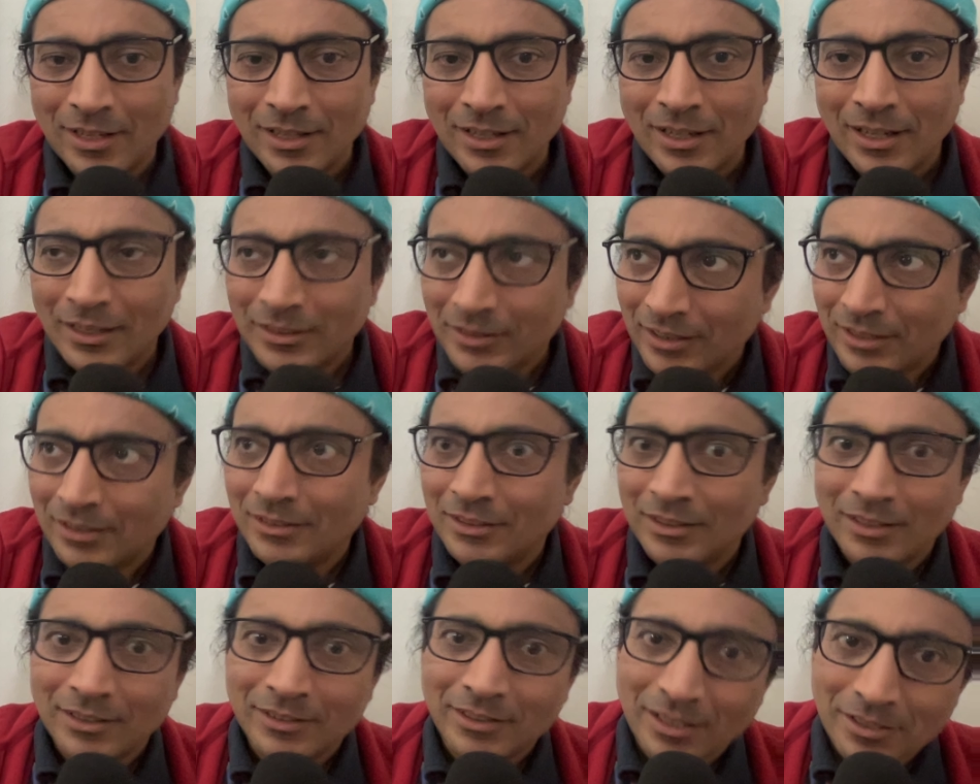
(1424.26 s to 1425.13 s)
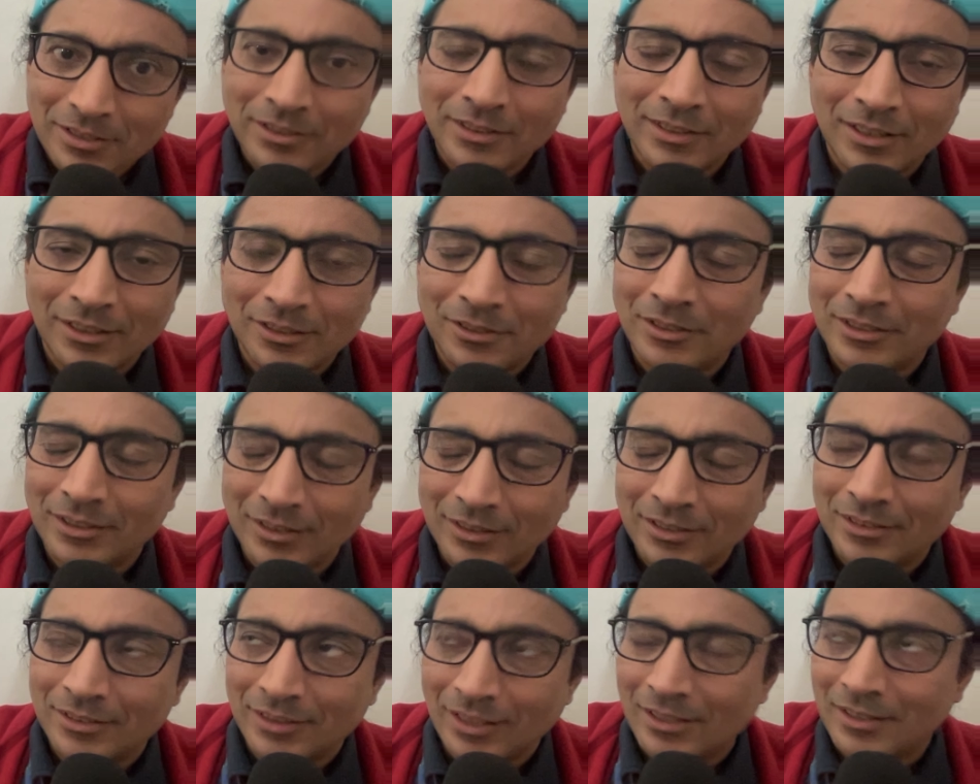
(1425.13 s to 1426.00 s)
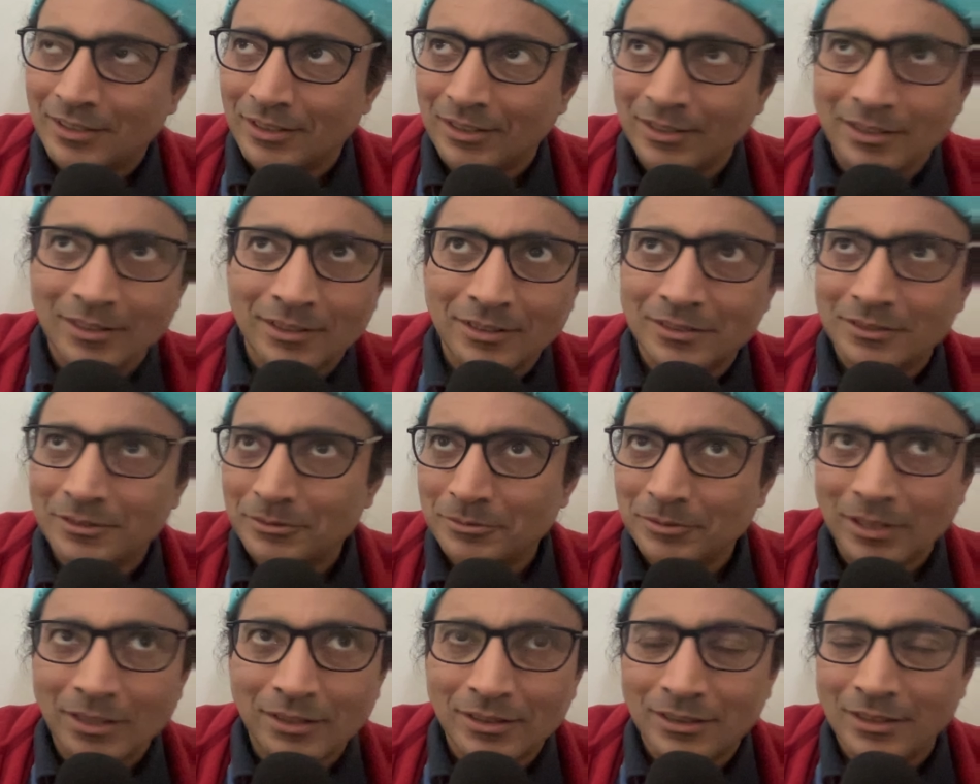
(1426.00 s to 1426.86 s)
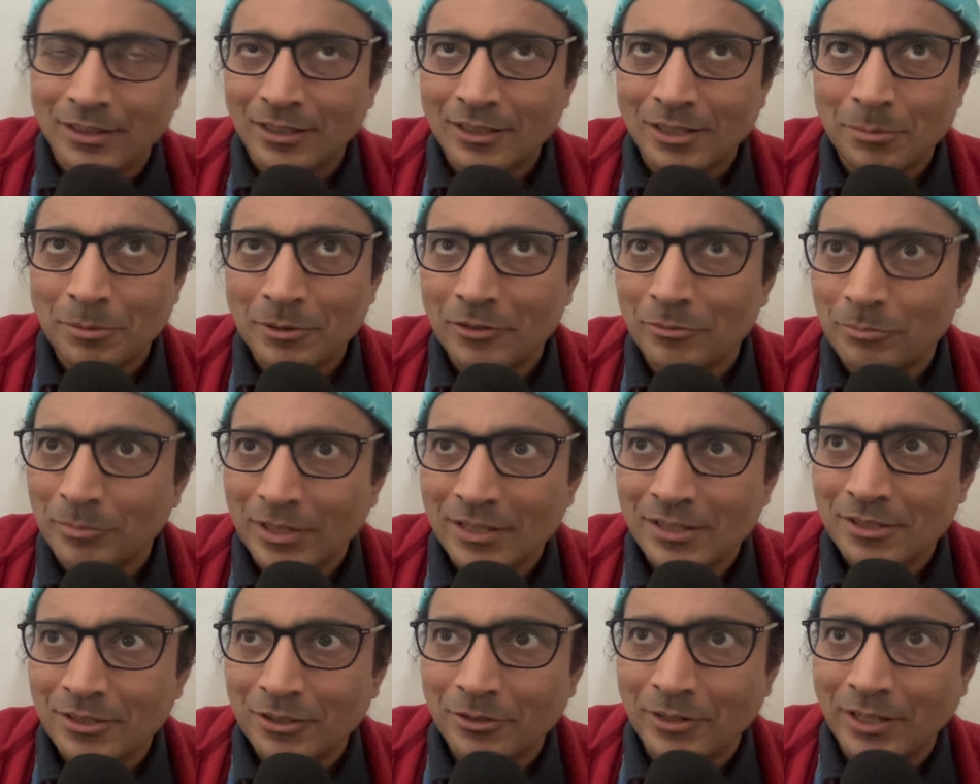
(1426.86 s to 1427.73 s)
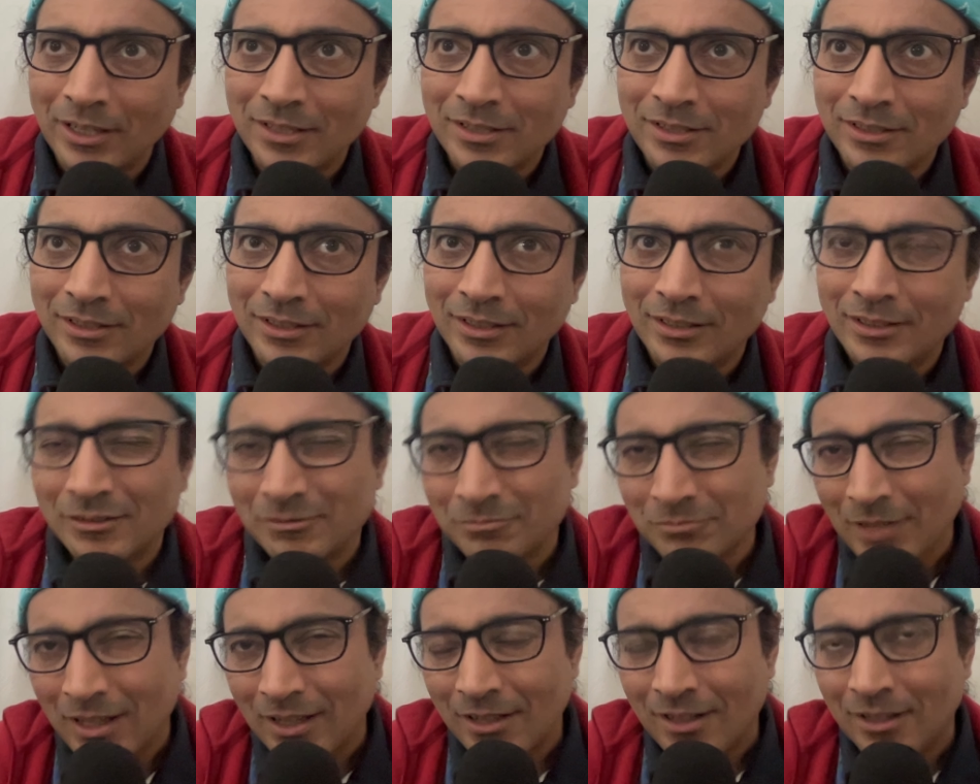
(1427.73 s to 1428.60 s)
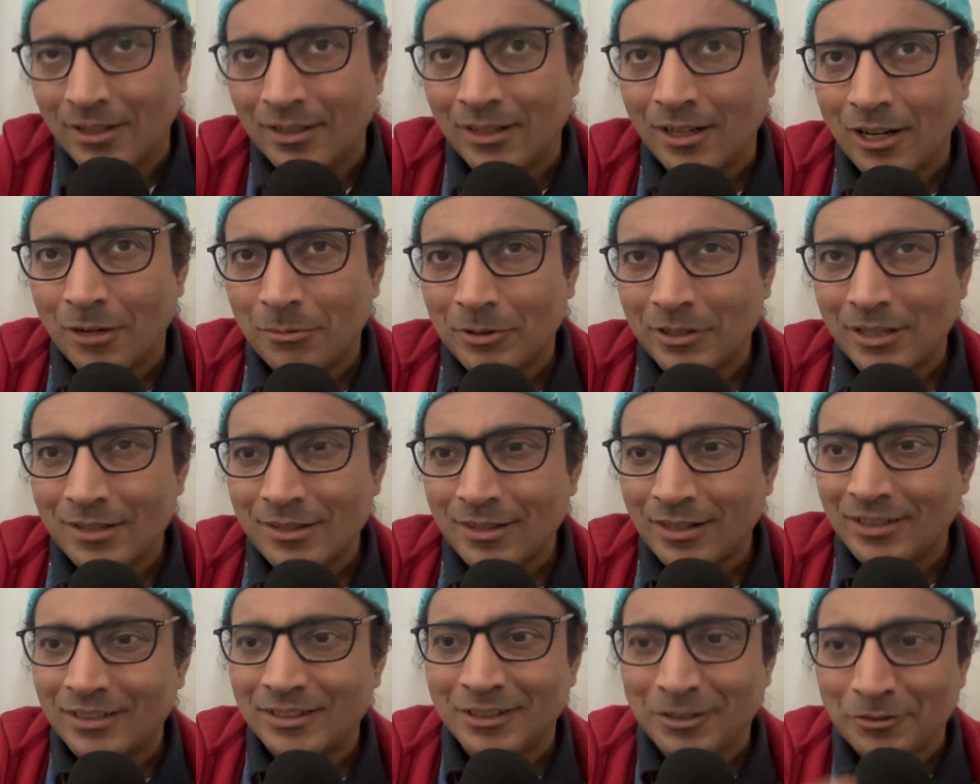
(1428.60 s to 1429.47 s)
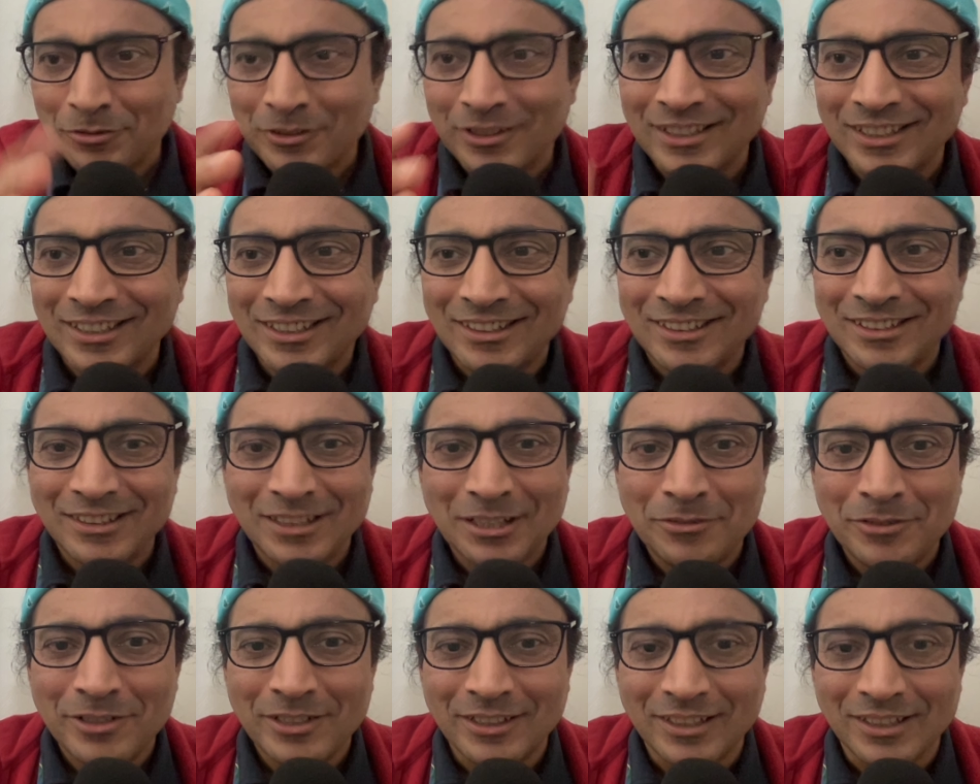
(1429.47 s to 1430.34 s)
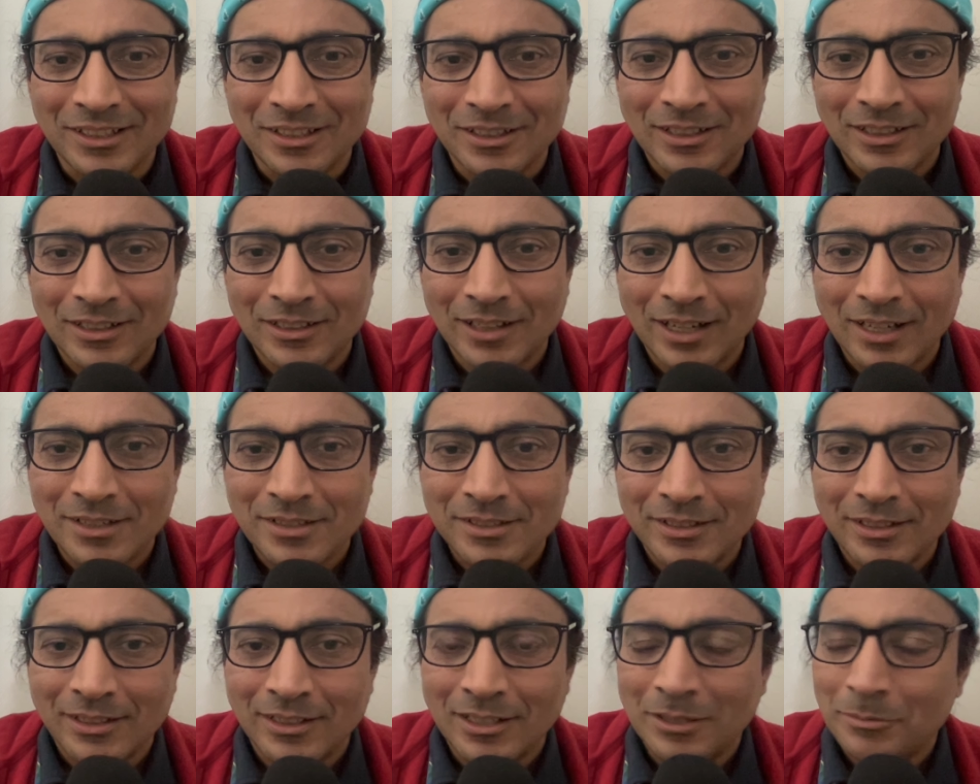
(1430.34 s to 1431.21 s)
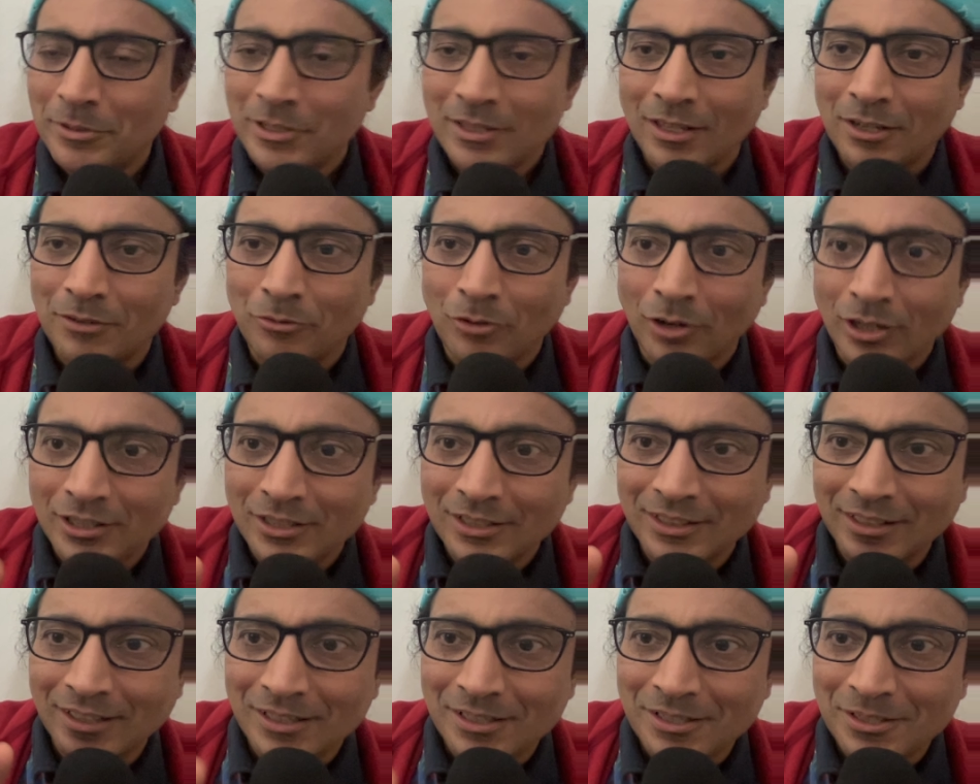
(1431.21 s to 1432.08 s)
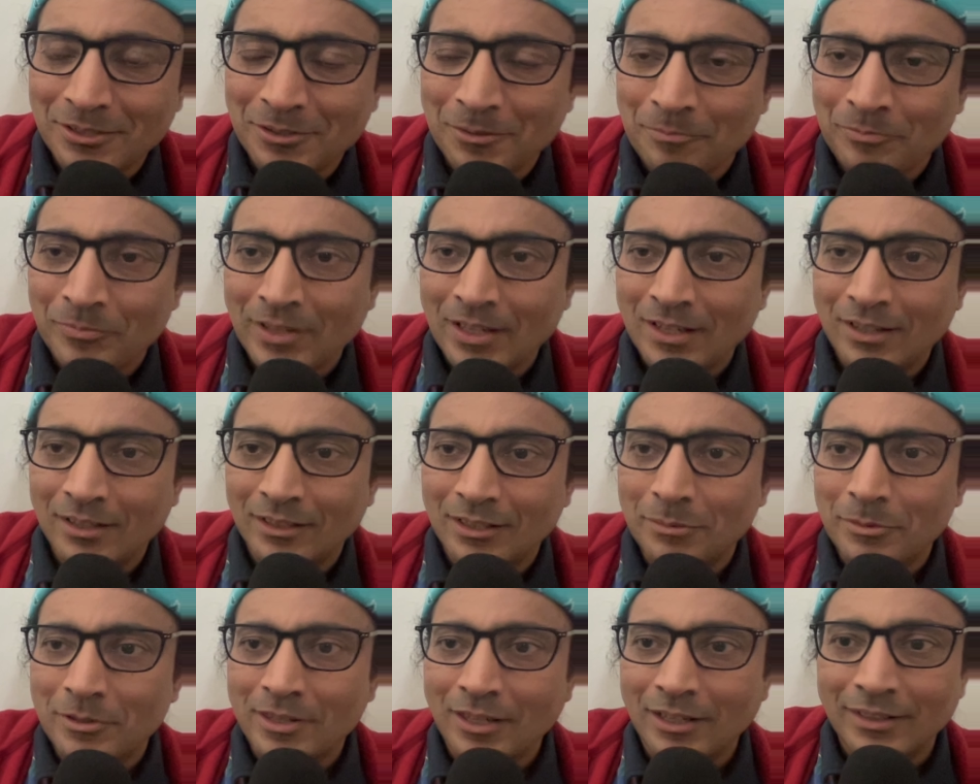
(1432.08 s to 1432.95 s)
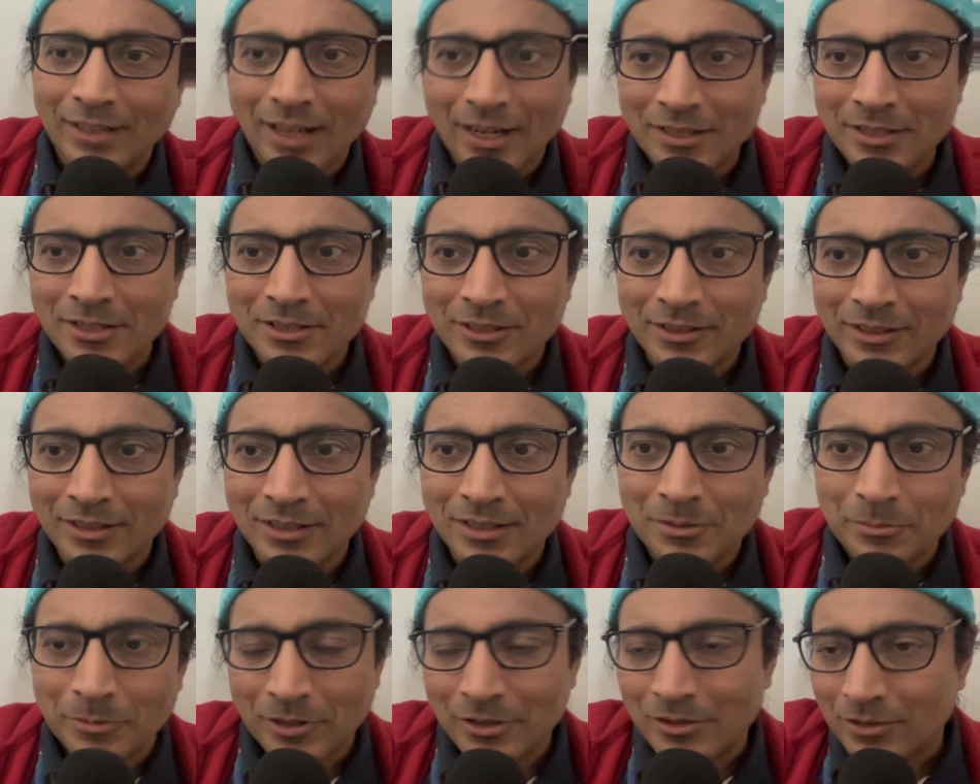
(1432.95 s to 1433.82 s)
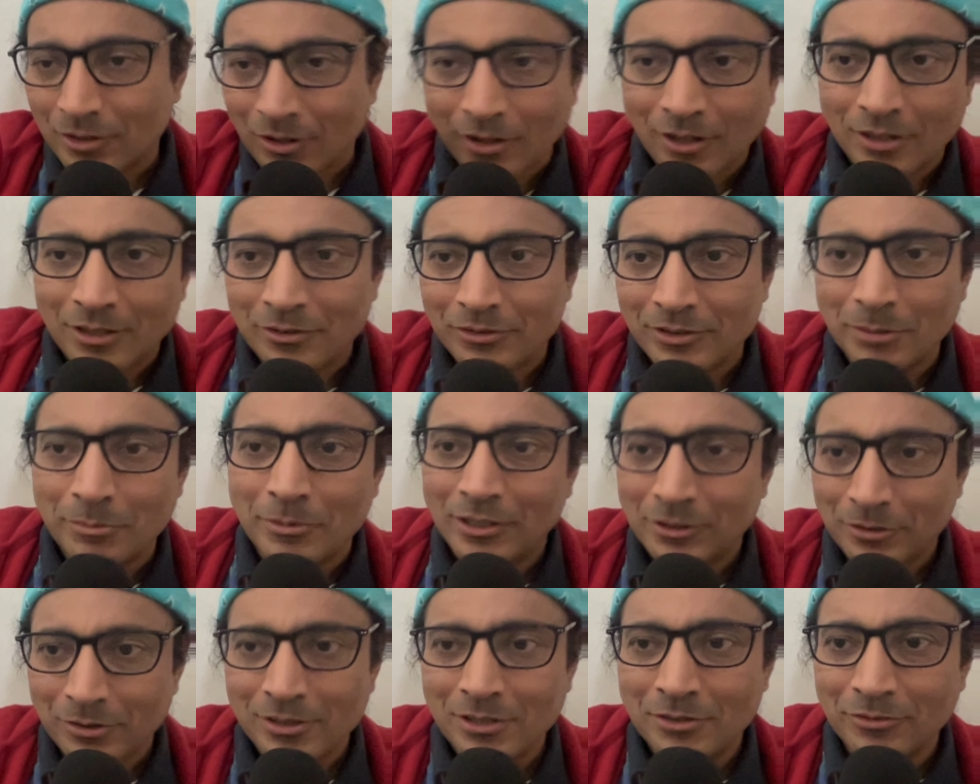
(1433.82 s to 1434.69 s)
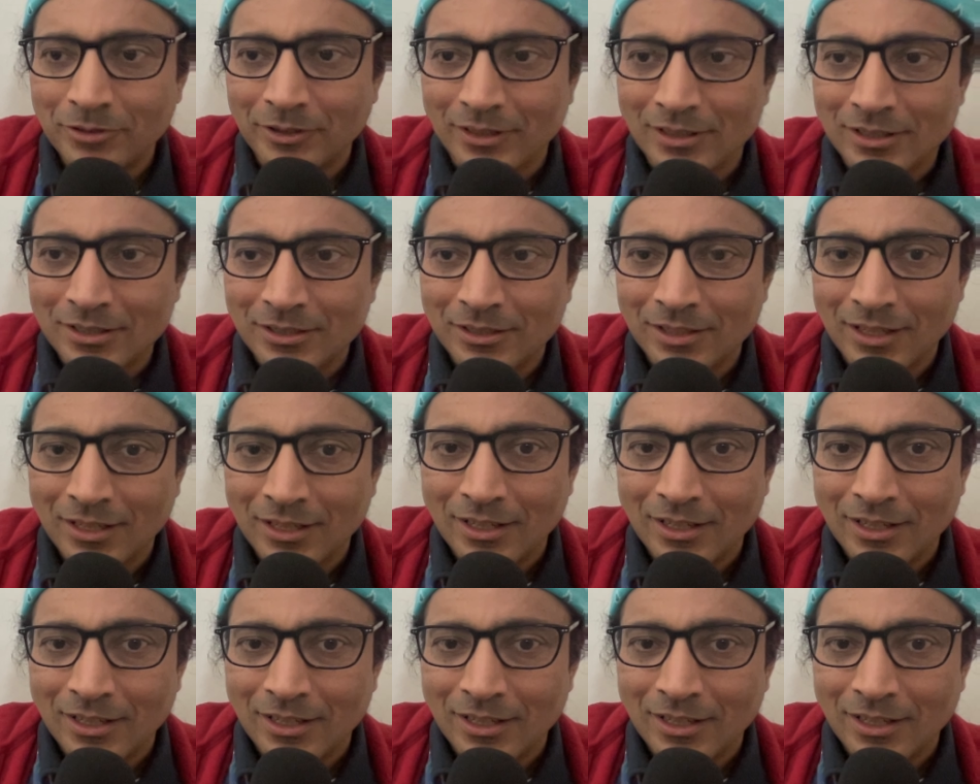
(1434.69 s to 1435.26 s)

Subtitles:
And then yesterday, a couple of months ago, I said, how about I try a different leafy green? I said, let me try watercress, let me try radish greens, because all of them are cruciferous.